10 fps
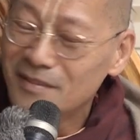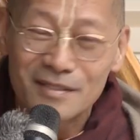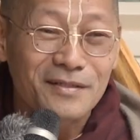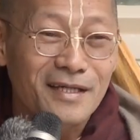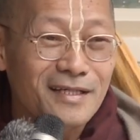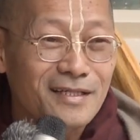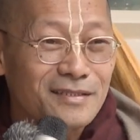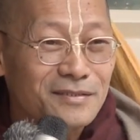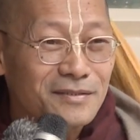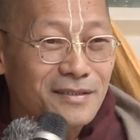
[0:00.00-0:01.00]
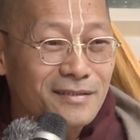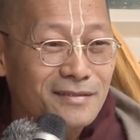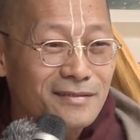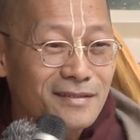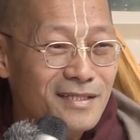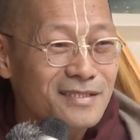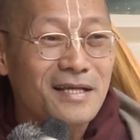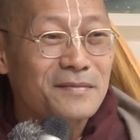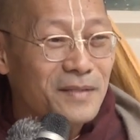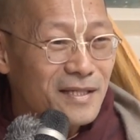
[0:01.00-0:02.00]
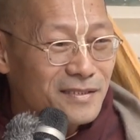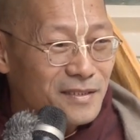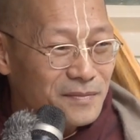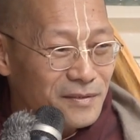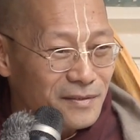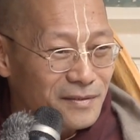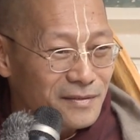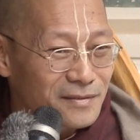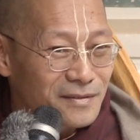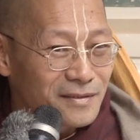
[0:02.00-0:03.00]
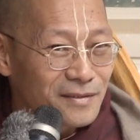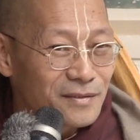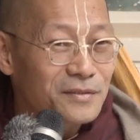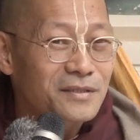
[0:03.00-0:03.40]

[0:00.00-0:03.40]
but you cannot do it. It's not possible. Who